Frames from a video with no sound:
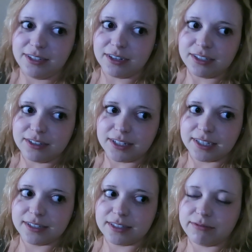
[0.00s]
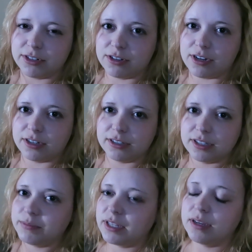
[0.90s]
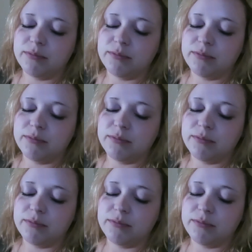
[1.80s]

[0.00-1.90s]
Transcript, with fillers: not till like 7 o'clock or something.